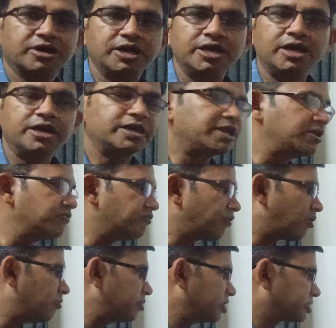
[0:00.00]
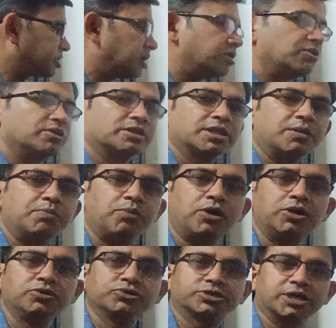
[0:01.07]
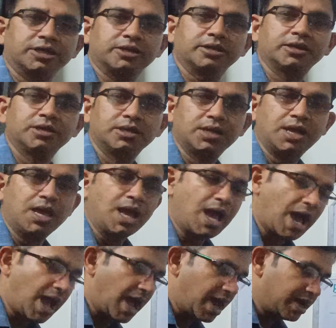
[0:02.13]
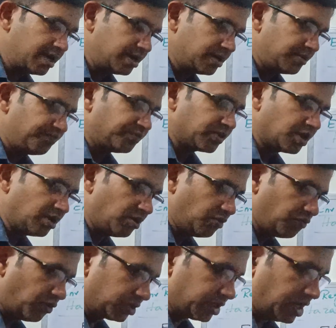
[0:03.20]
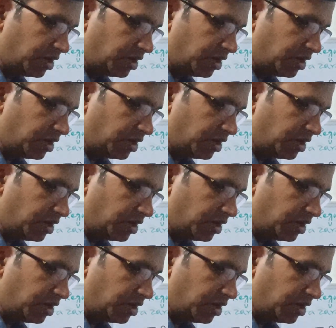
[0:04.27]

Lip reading: clear information on the pollution, and for the